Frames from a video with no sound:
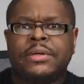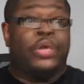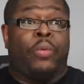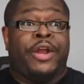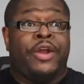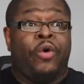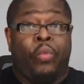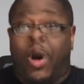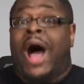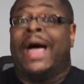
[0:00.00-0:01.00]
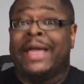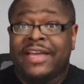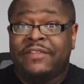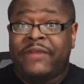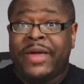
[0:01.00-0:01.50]
You want to know why
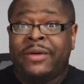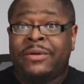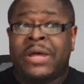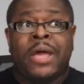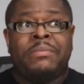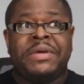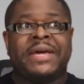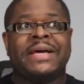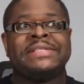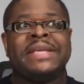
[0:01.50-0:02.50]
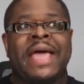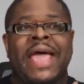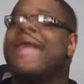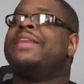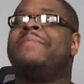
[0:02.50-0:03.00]
it failed? Because
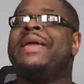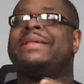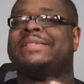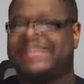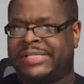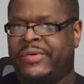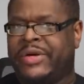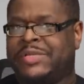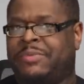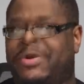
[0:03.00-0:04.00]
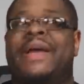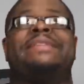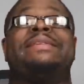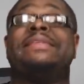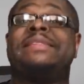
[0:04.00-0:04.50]
animated series
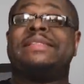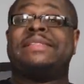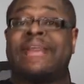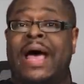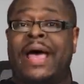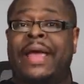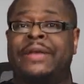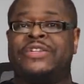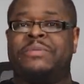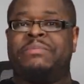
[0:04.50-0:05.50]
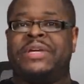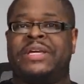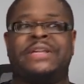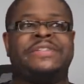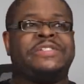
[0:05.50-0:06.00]
Bryce is designed to
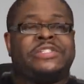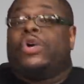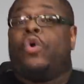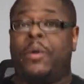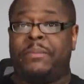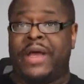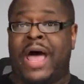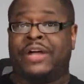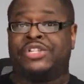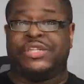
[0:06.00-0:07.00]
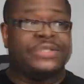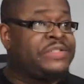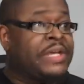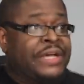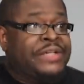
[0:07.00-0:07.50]
be so
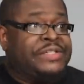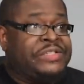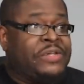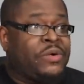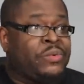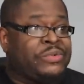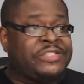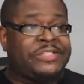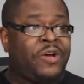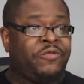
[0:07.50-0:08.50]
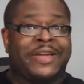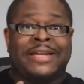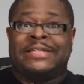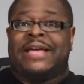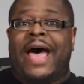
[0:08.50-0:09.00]
obnoxious, so
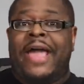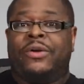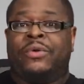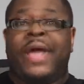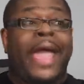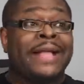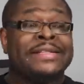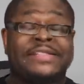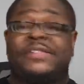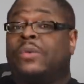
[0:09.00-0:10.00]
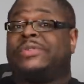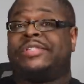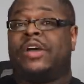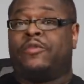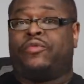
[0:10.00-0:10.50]
self-entitled, and so
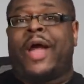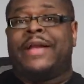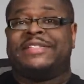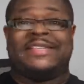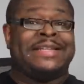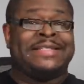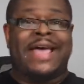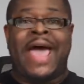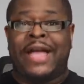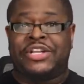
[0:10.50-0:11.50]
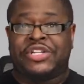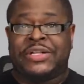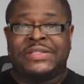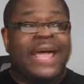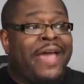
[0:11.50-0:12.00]
self-righteous in his
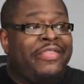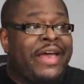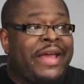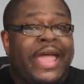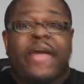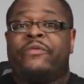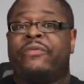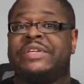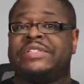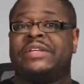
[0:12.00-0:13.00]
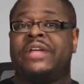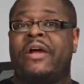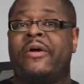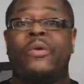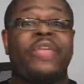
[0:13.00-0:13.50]
actions that every
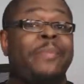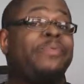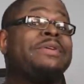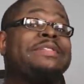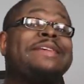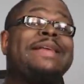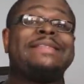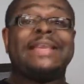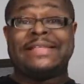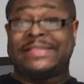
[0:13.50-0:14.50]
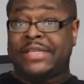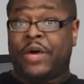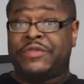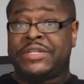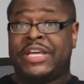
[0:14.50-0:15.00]
scenario that presents
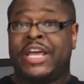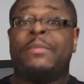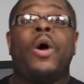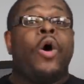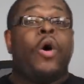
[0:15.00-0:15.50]
itself to him